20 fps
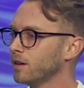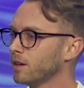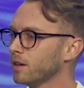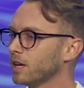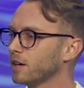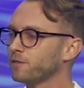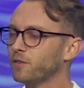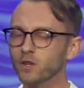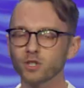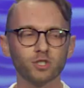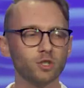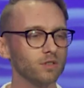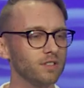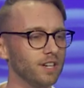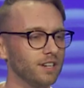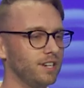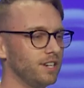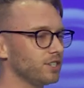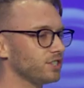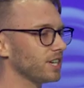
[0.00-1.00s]
At first, you
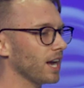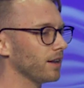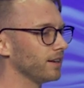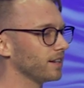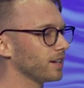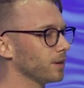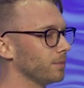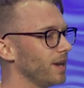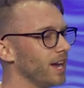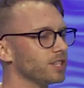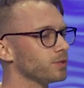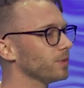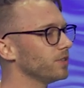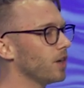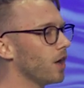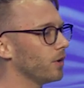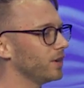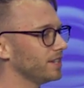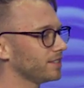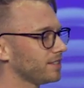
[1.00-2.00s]
think he's shouting commands, but
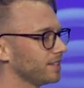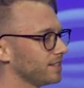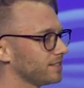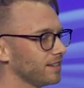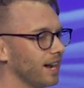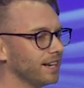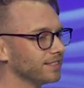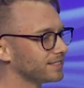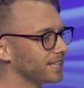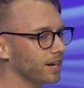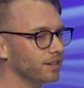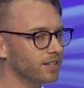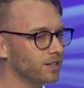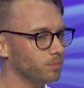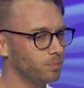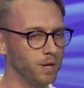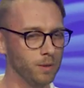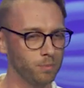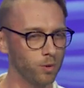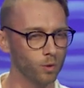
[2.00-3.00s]
no, he's, he's not
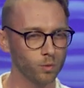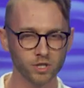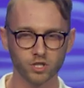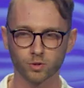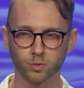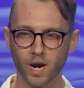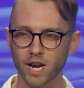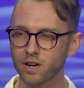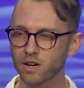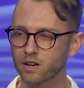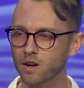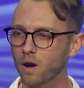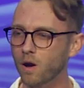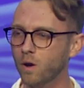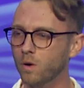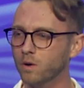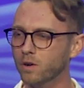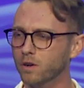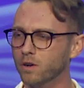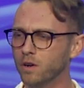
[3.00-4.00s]
telling people which way to
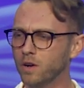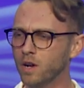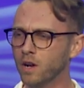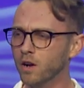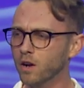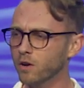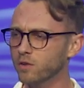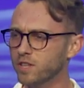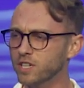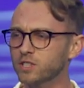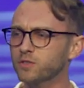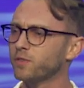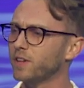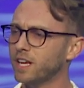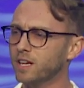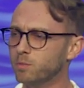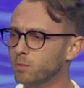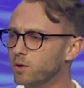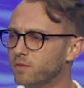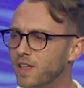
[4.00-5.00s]
go or, or this
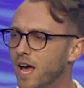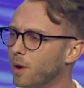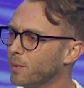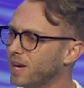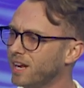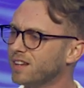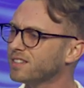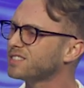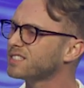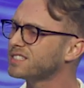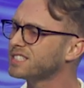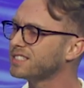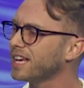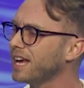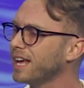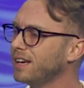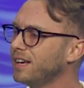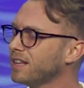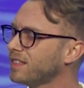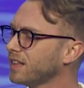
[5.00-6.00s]
flank move that way. He doesn't
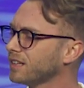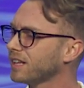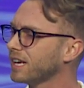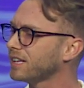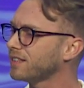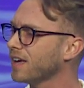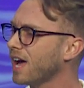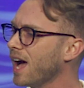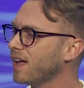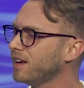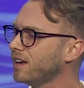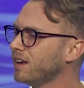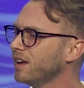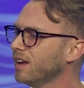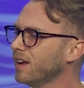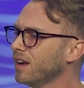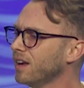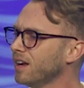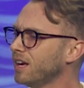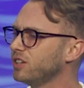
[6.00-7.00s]
say anything like that. He,
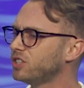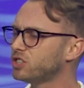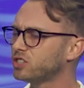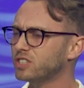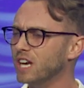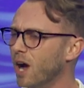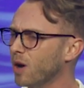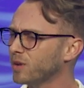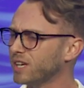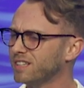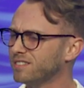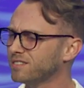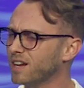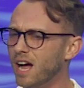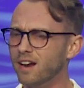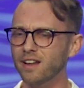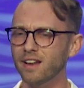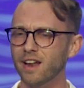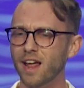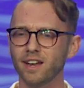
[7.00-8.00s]
he's shouting
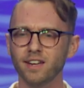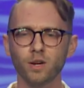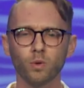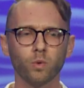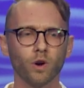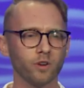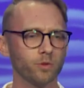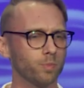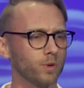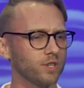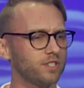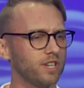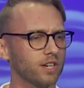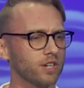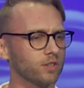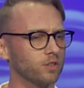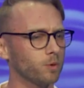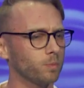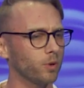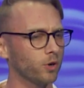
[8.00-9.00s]
not at any one
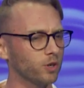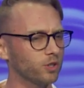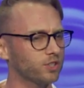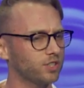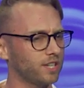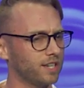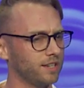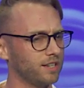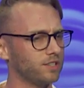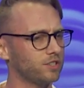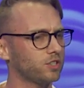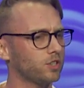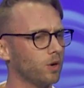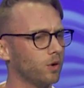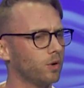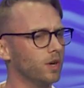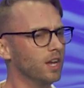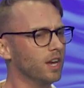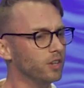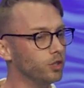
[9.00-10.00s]
particular person, and
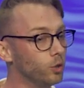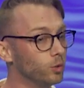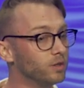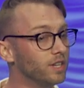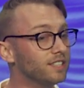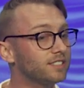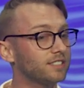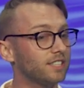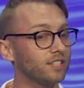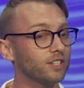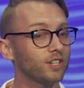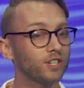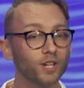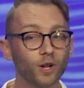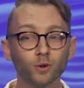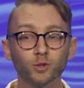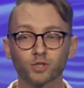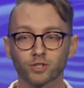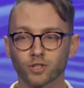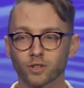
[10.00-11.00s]
so you listen
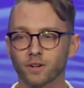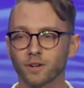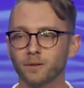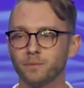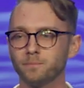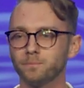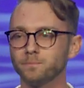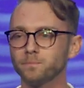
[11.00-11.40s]
closer.